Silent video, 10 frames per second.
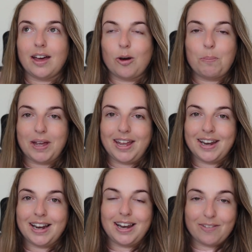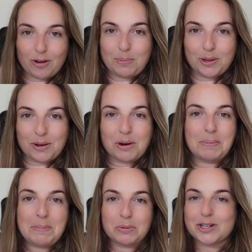up in Liverpool where
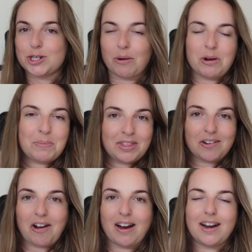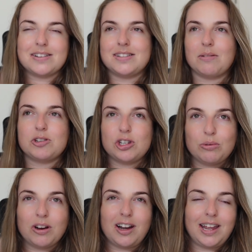people were showing up in their cars and they were
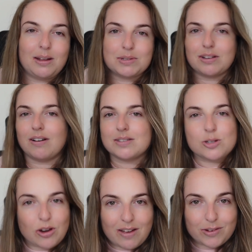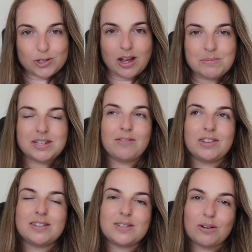too early and it was causing traffic jams and everything.